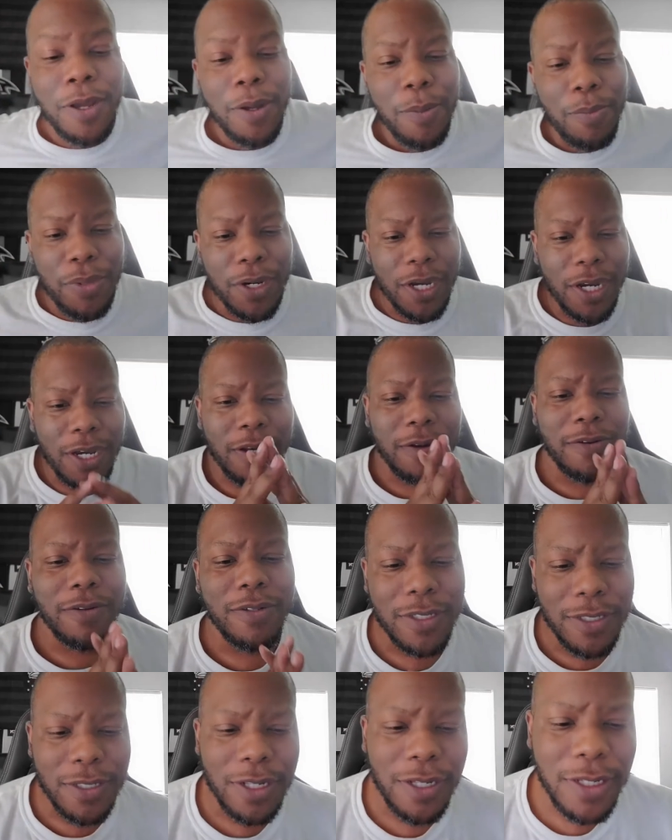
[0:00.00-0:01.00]
But
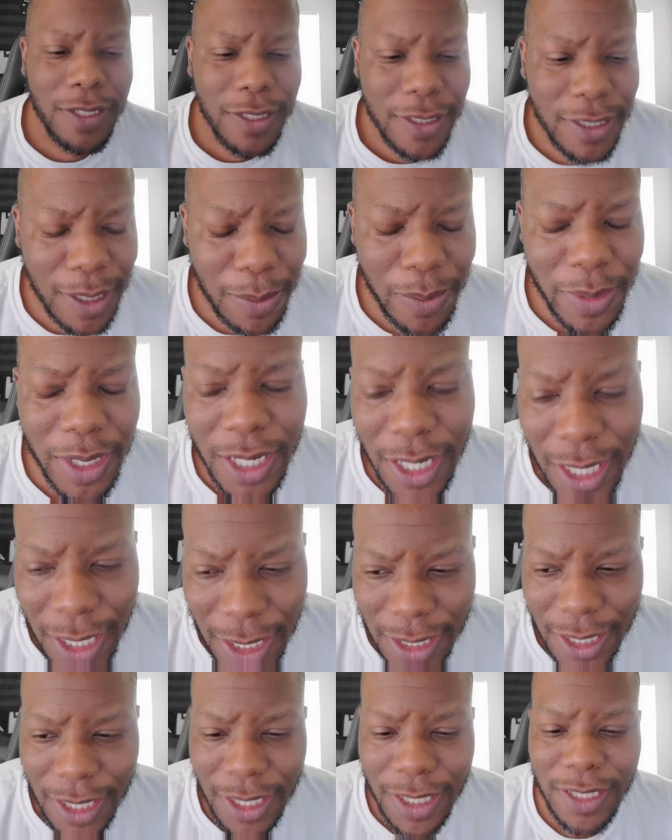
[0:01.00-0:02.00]
some of the key
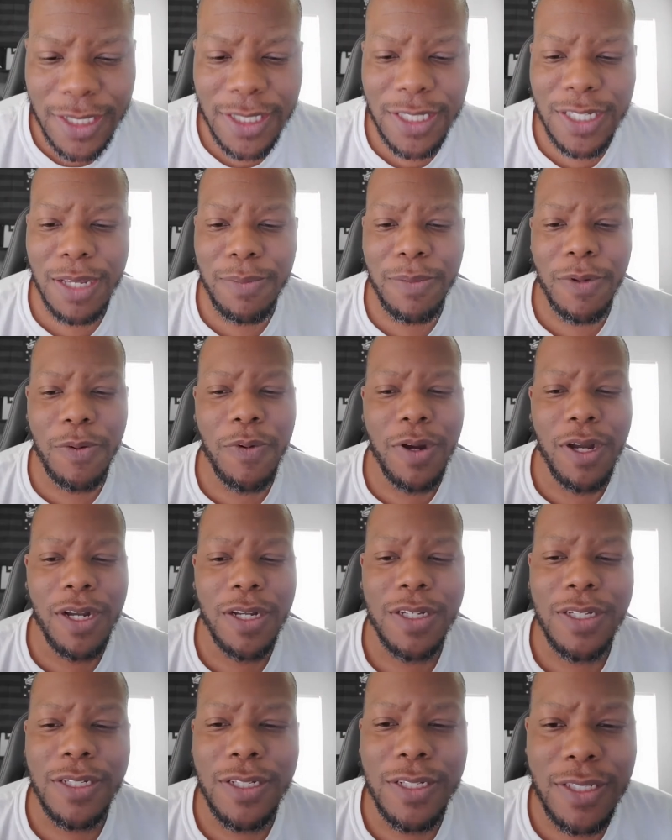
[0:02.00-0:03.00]
things Sammy
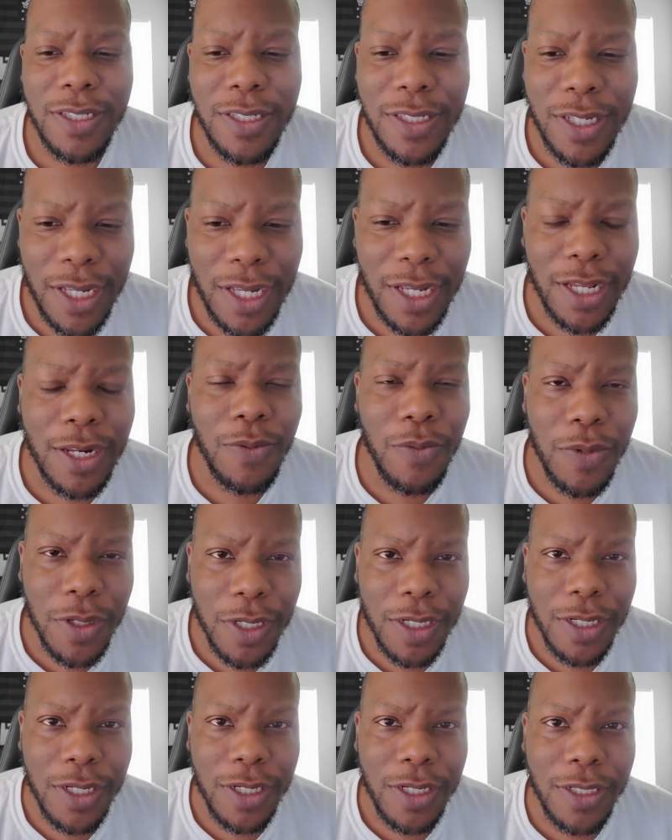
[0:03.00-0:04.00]
Watkins said
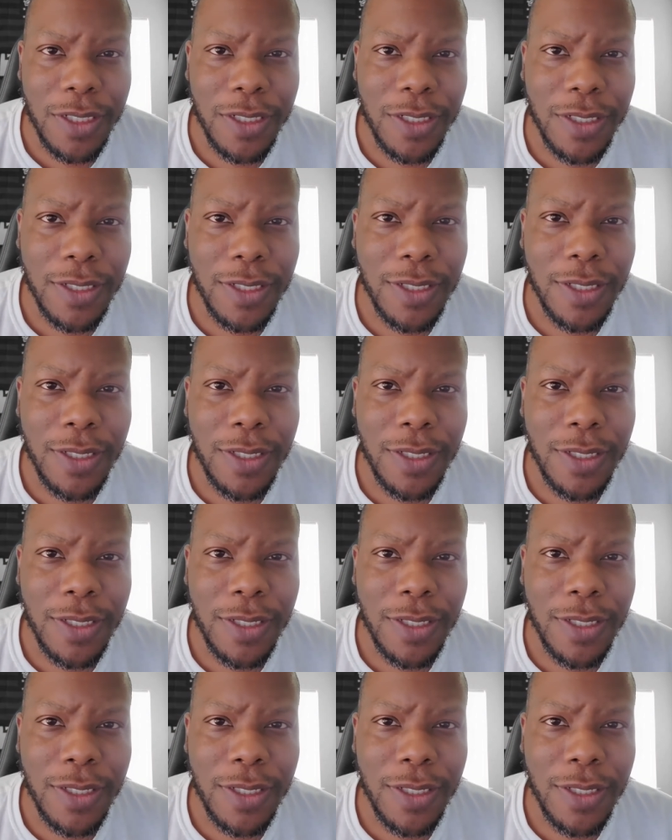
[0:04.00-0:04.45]
was,